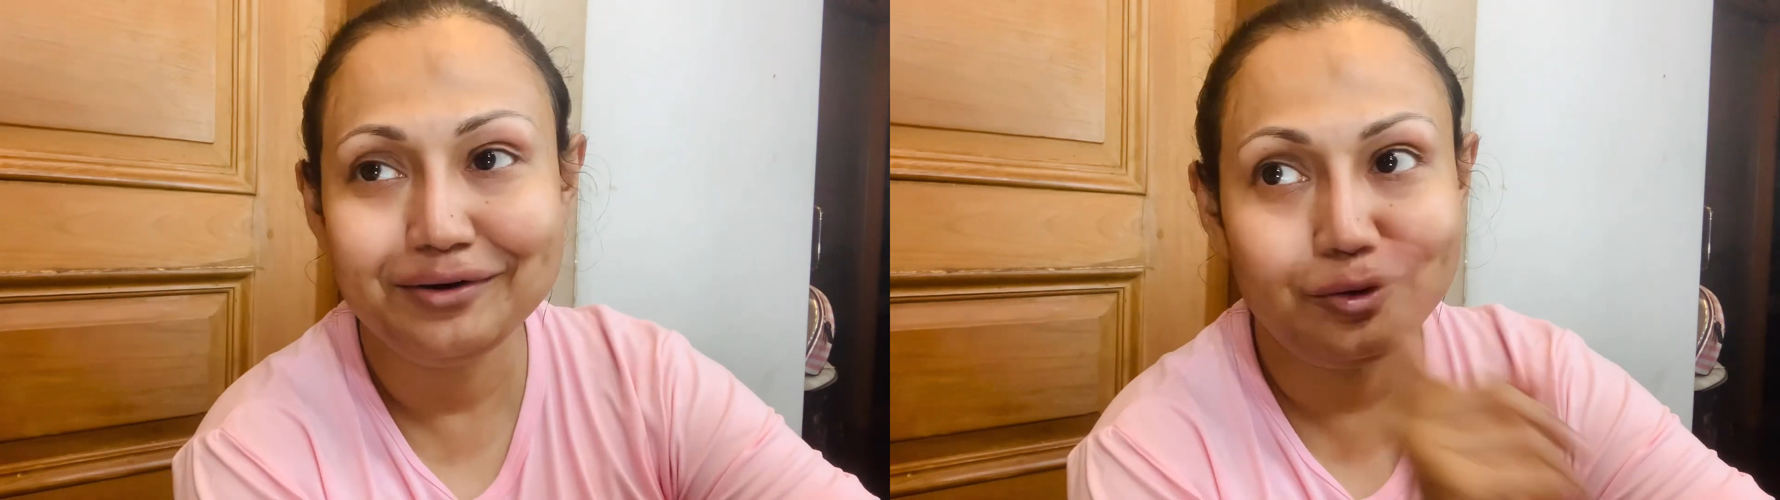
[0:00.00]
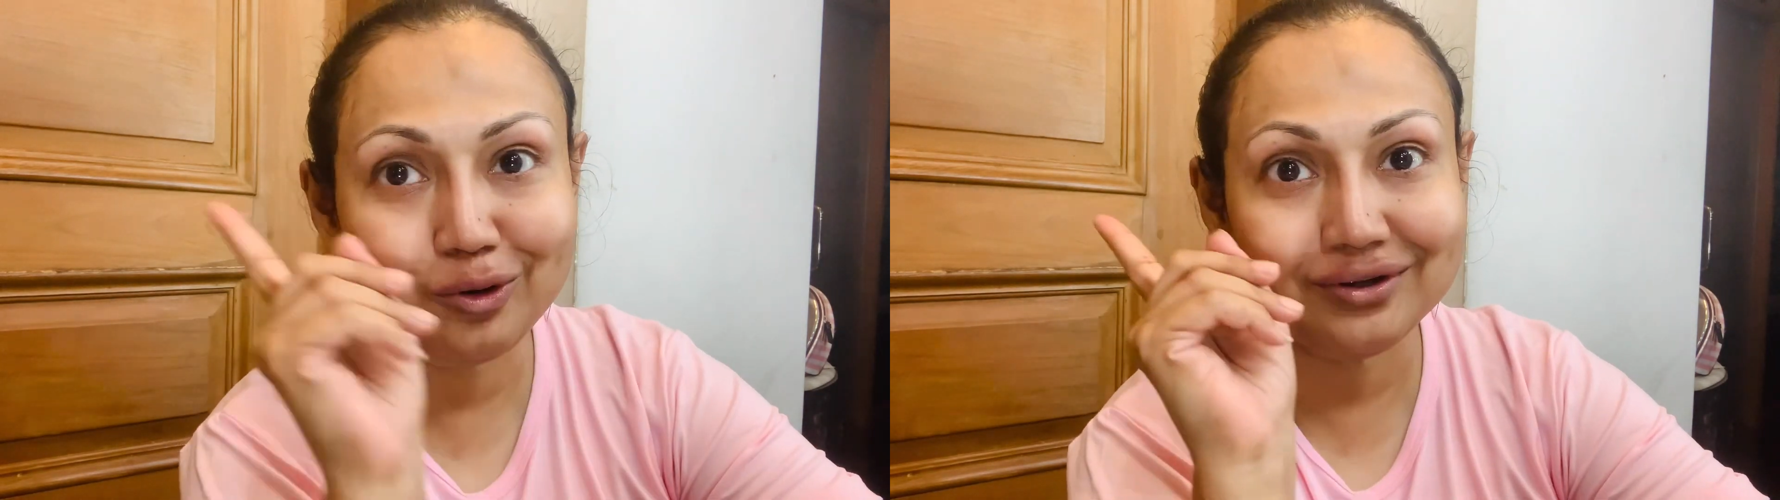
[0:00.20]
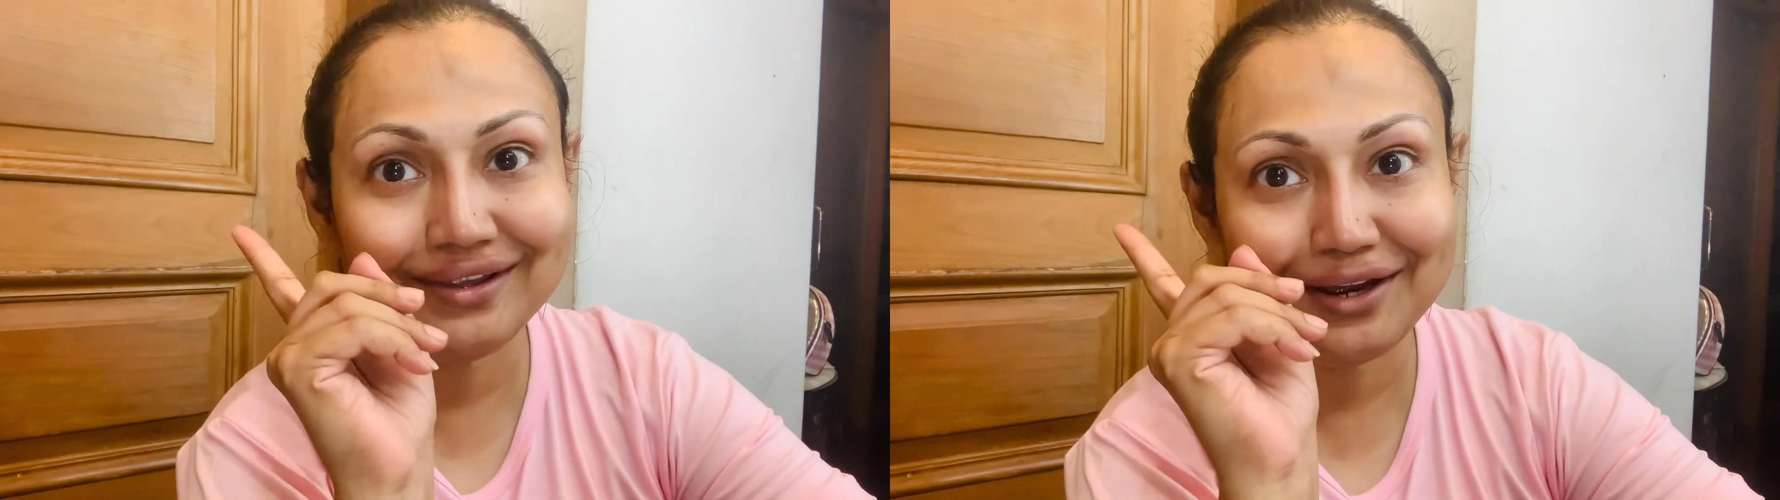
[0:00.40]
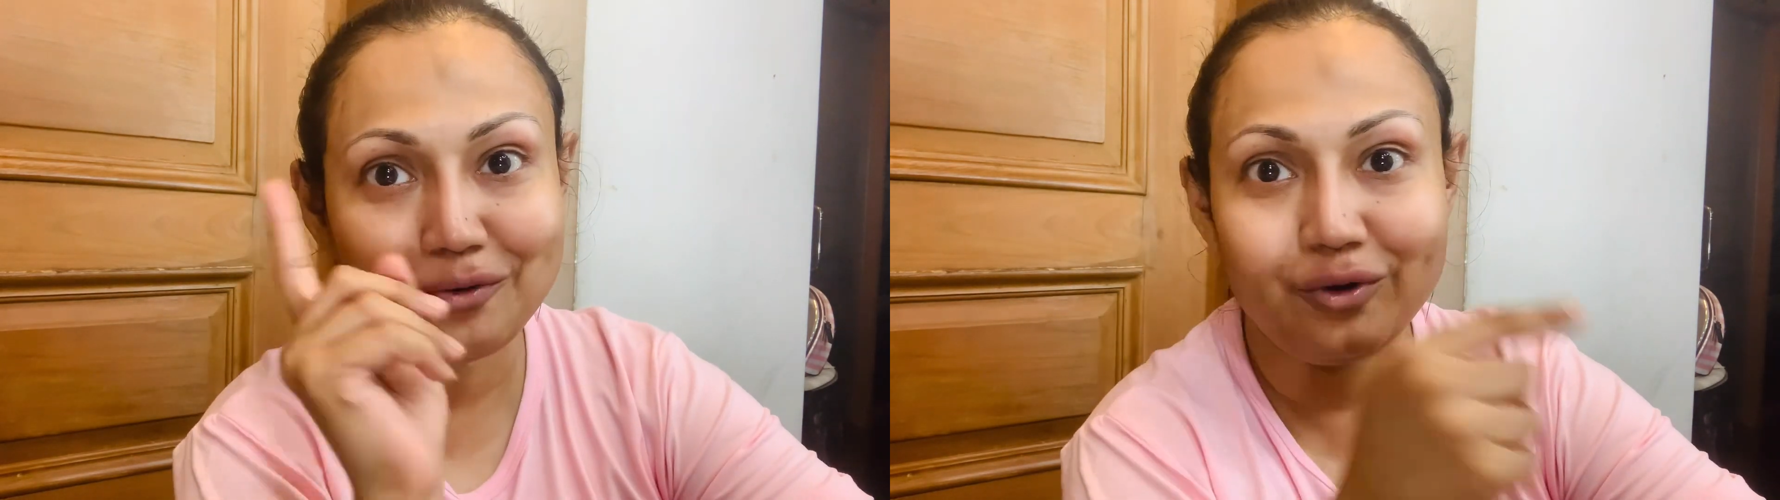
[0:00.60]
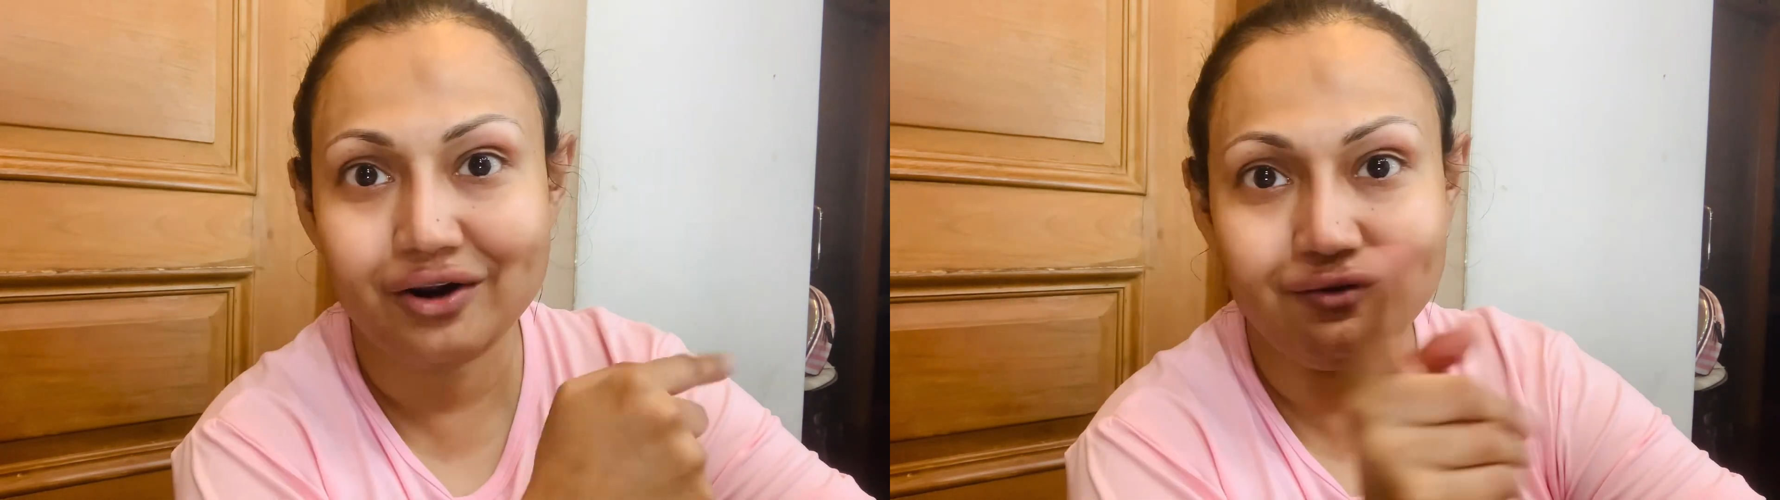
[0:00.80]
or there,
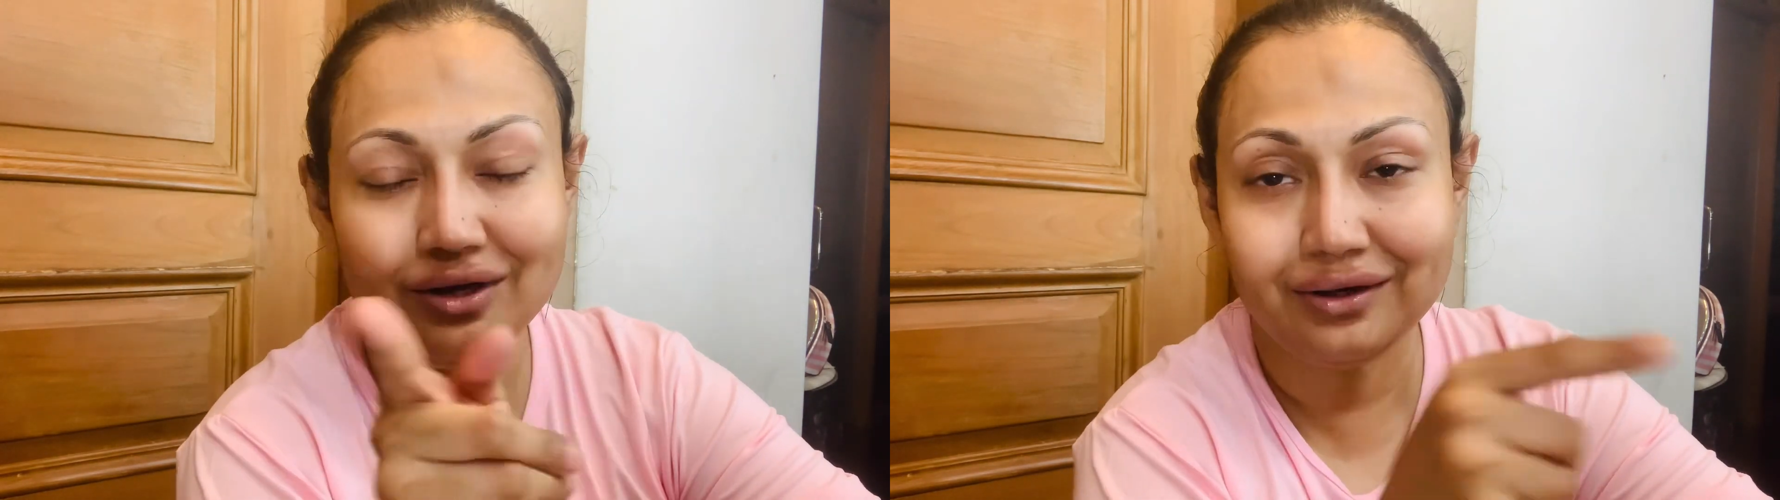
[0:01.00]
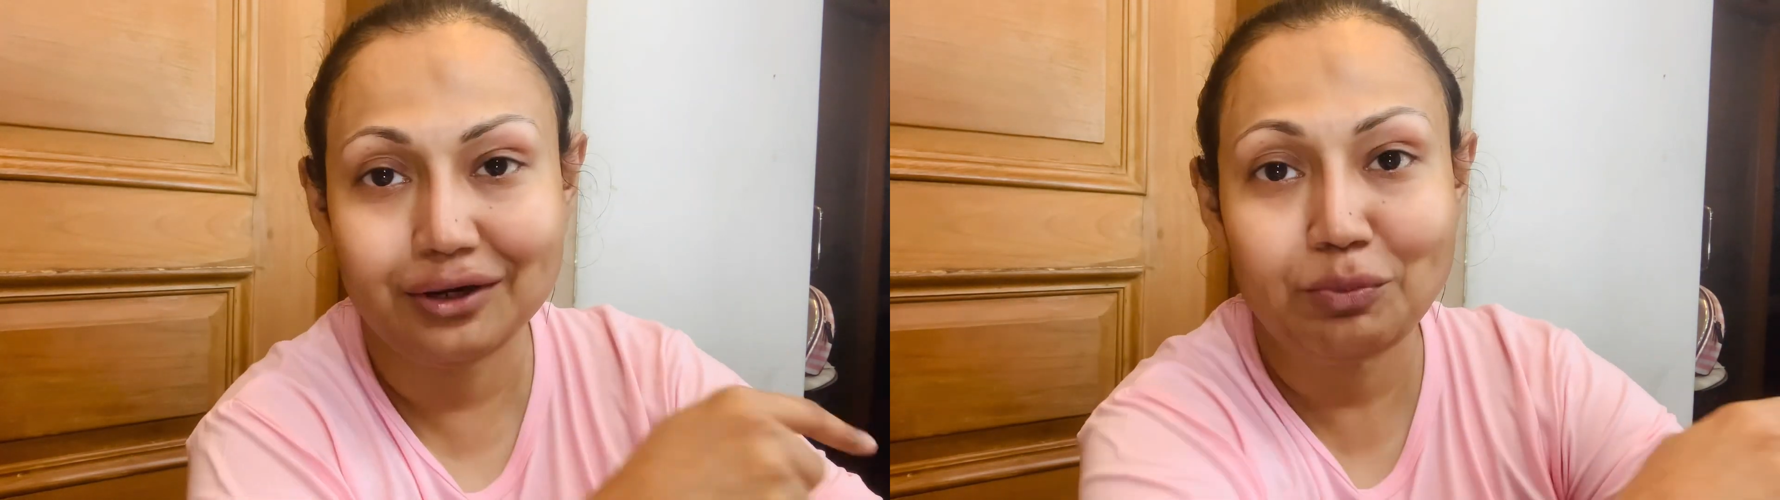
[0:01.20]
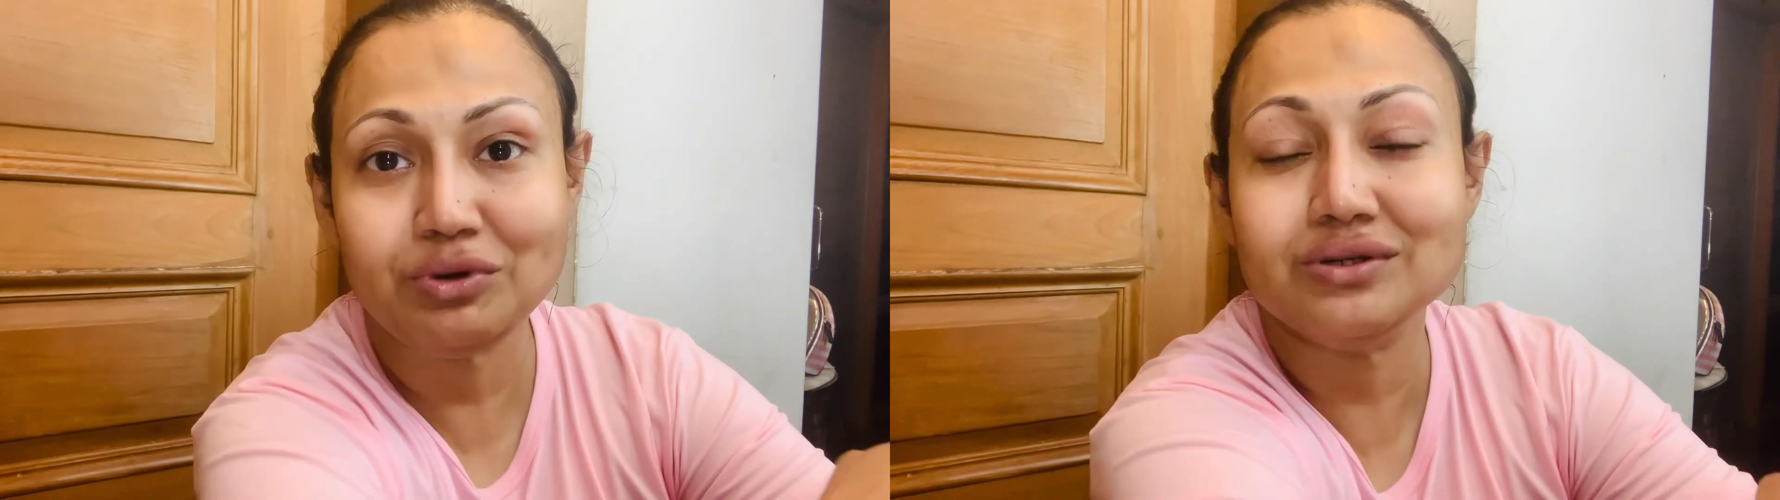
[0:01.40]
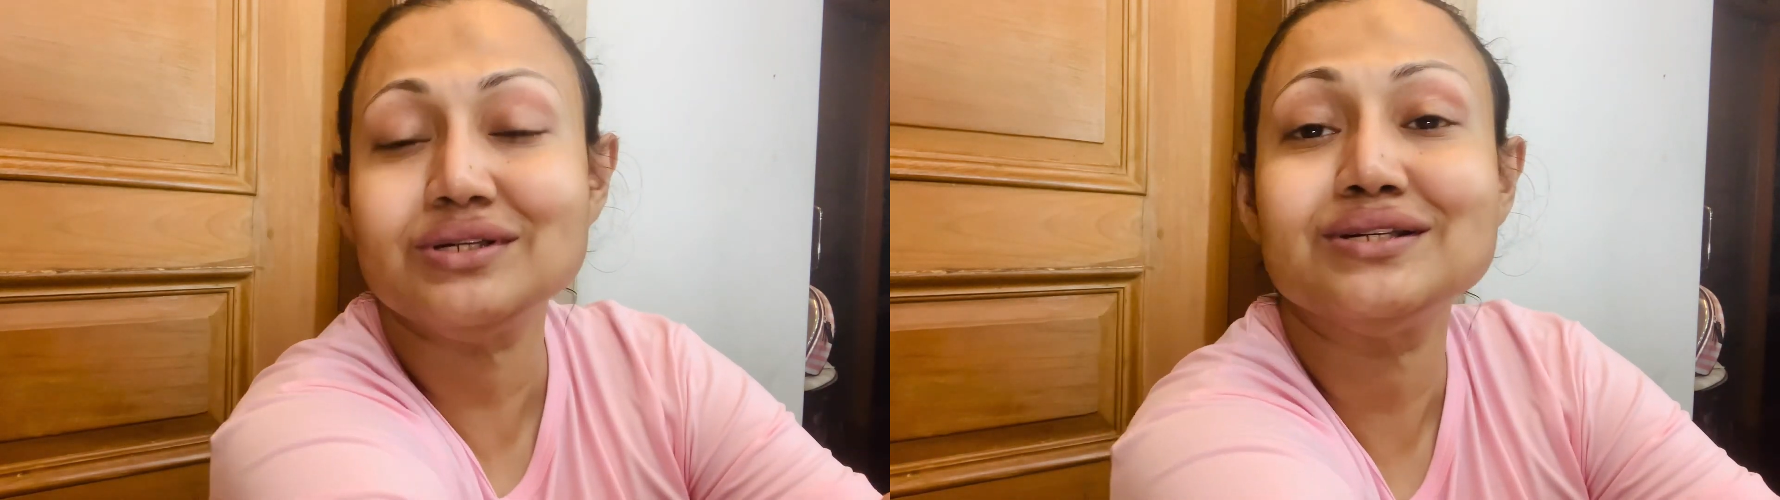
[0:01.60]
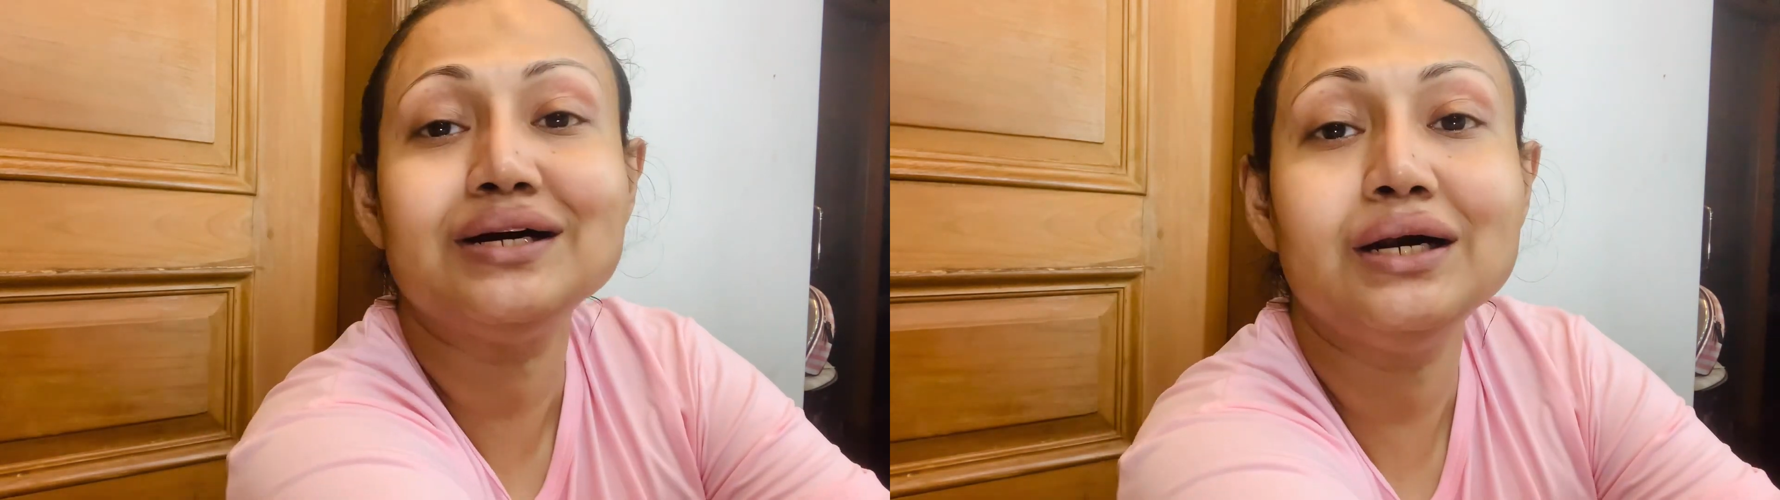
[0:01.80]
wherever it appears.